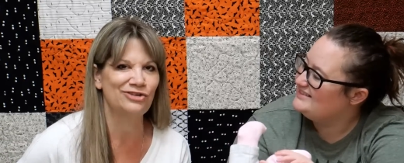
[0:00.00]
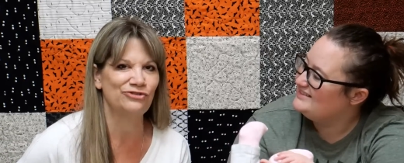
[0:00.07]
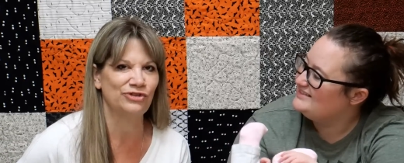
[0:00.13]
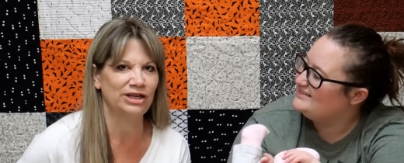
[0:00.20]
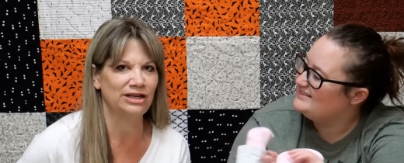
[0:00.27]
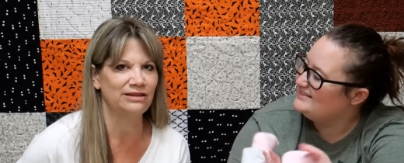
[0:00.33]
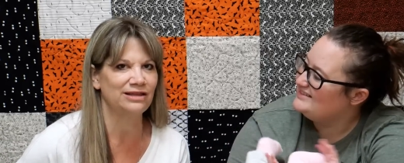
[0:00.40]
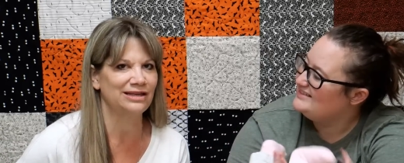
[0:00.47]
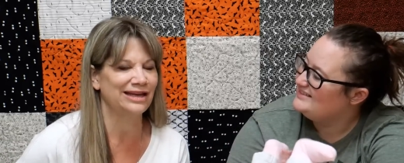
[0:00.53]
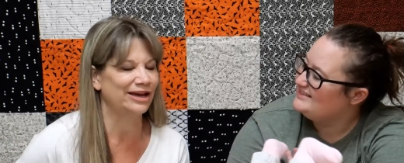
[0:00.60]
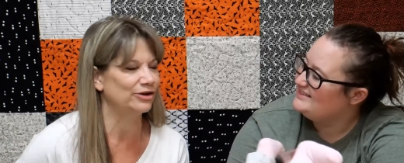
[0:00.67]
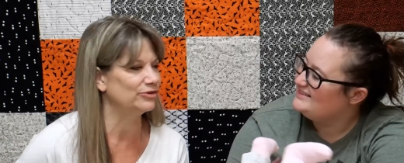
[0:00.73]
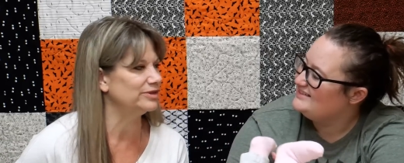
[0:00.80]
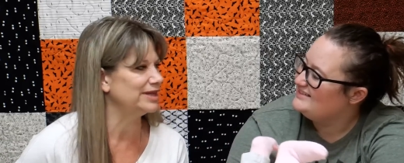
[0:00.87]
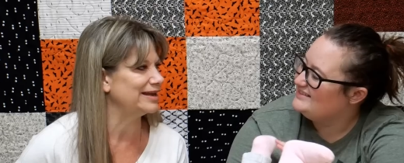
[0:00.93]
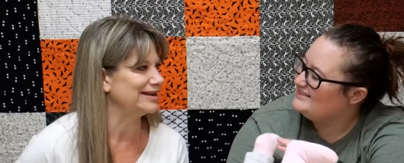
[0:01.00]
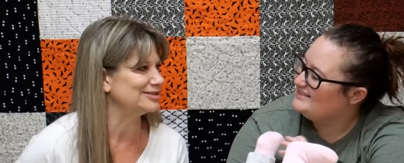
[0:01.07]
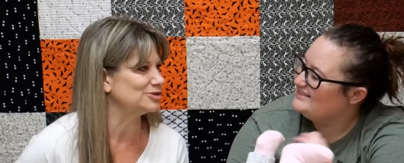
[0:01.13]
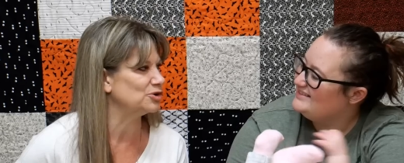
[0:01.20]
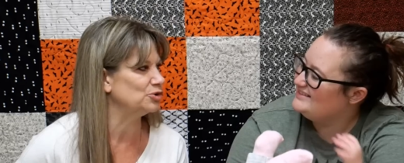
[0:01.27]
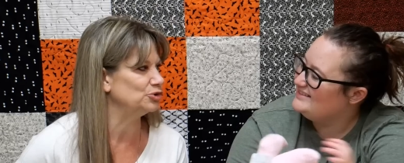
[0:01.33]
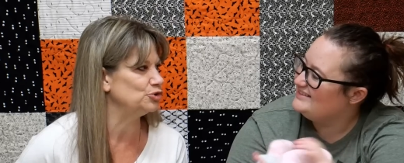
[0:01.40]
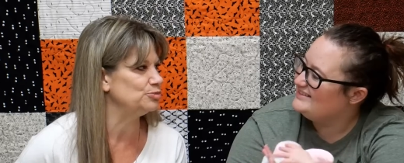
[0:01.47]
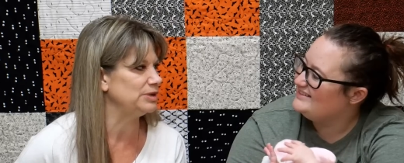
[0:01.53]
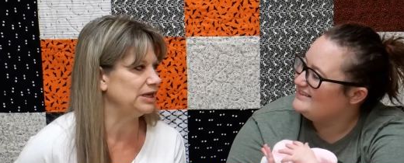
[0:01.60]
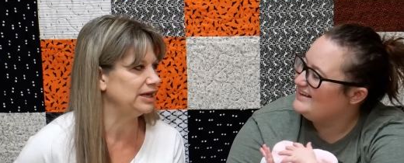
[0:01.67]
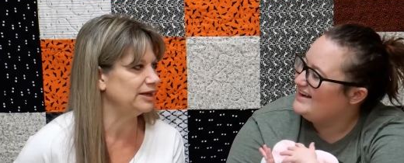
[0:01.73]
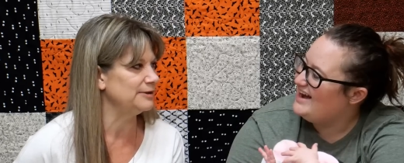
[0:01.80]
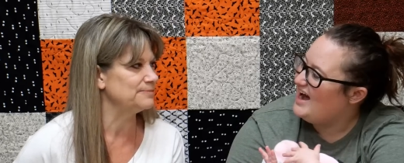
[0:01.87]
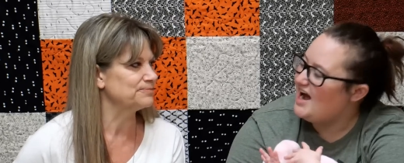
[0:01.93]
Speaker 1: it funny that now that has a whole new
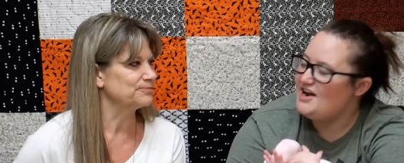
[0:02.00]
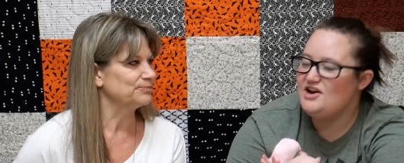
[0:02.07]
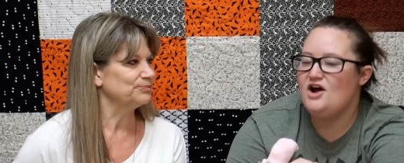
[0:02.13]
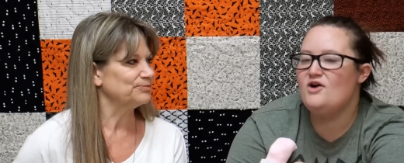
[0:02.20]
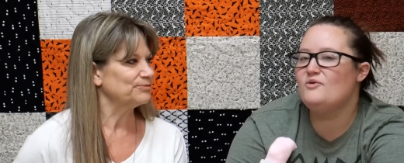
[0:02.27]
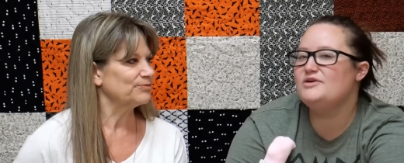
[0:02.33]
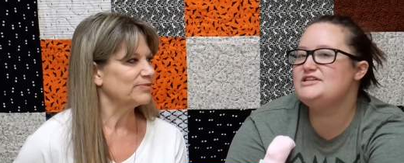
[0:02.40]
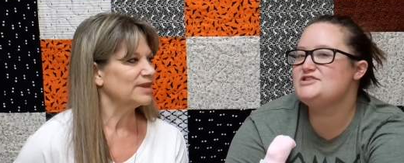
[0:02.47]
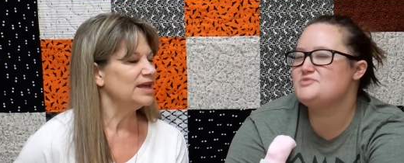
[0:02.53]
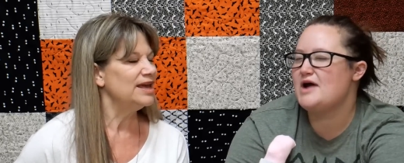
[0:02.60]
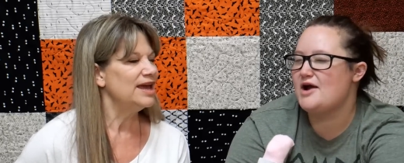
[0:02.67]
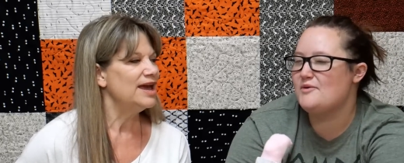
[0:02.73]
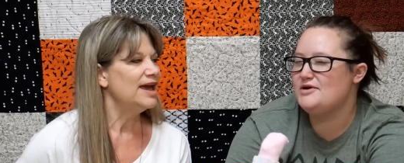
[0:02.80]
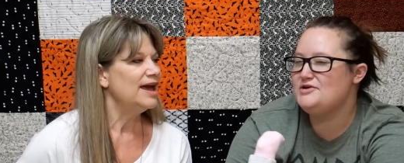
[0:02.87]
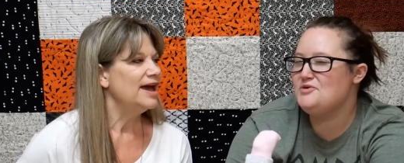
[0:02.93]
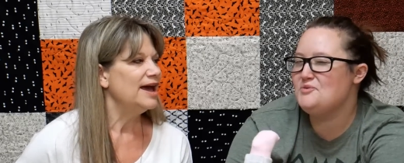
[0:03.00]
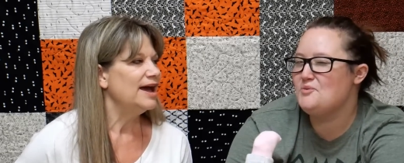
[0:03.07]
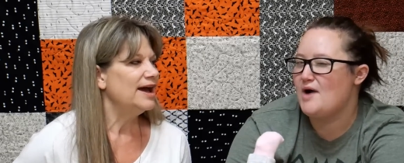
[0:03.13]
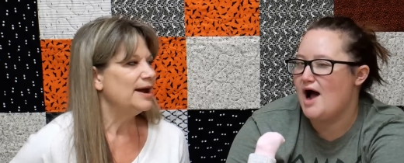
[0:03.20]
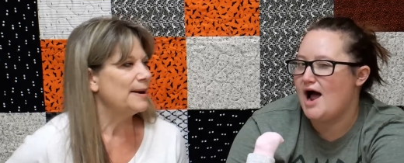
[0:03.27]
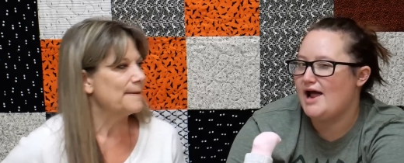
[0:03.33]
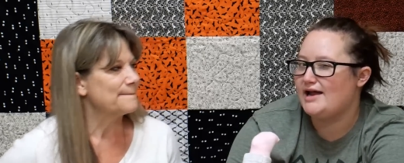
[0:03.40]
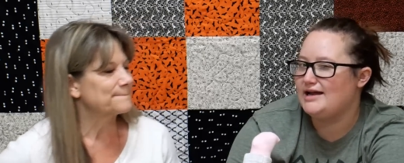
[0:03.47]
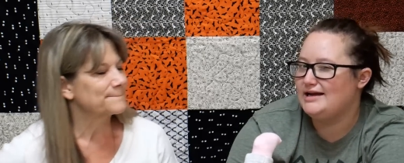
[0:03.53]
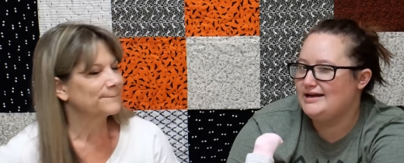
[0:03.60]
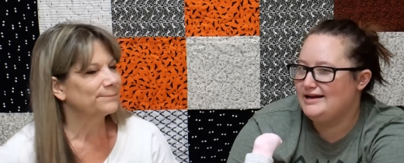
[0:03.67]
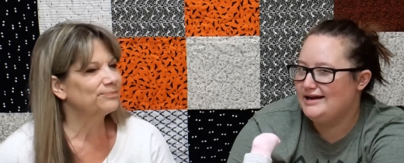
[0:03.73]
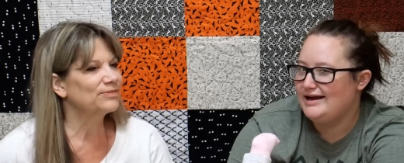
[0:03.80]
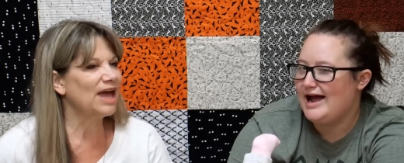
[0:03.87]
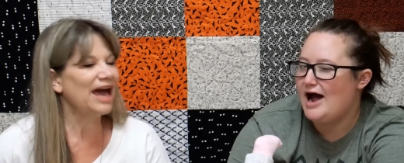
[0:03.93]
meaning?
Speaker 2: I know, which is why I wonder why.
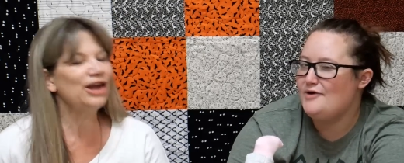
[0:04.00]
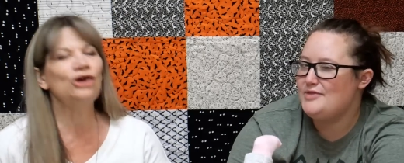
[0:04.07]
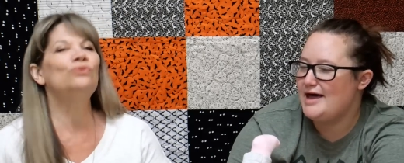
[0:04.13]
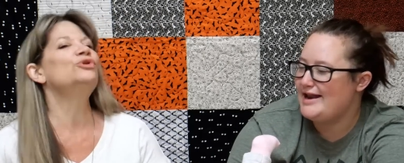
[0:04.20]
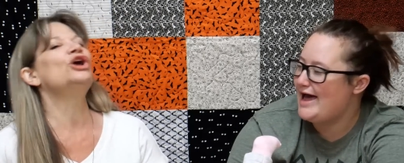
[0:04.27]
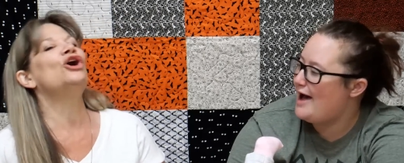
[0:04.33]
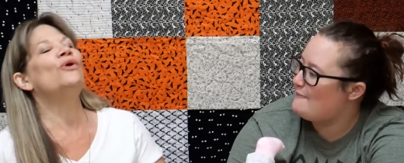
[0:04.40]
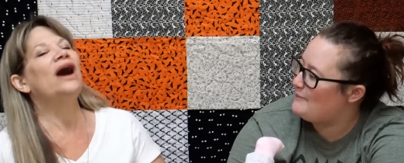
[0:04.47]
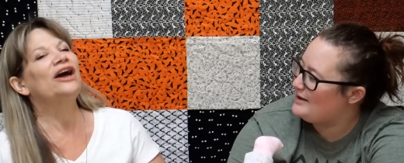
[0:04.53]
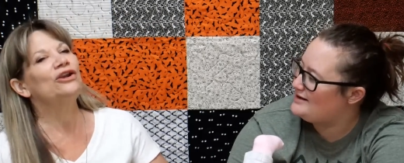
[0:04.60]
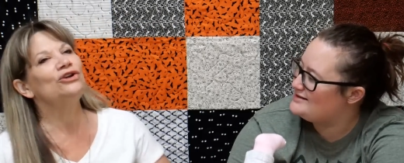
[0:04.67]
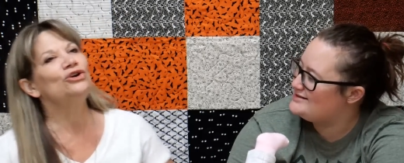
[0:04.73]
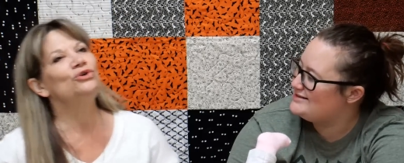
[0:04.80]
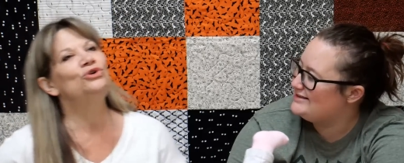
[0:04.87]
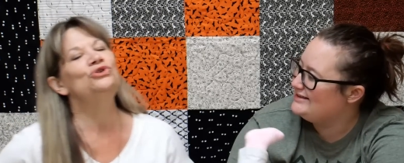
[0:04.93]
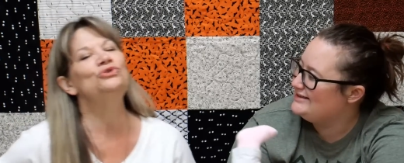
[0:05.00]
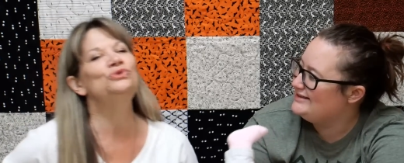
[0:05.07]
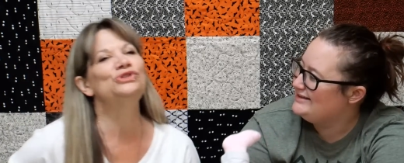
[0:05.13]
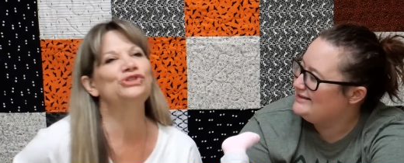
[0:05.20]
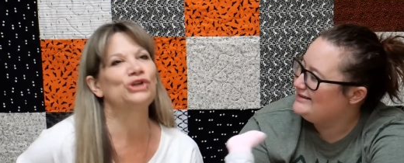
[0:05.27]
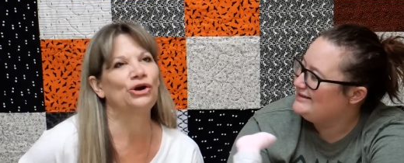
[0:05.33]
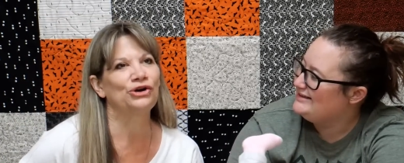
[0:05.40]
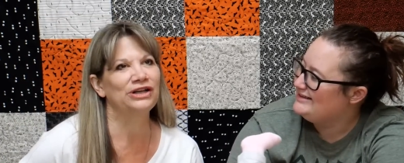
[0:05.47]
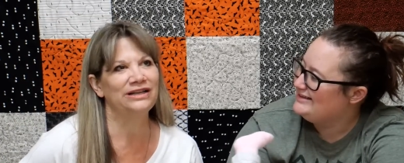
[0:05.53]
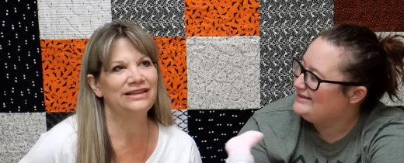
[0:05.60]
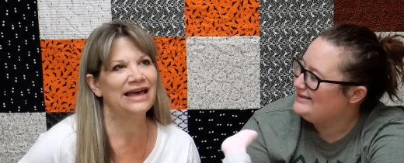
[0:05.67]
How I don't know. I don't know who started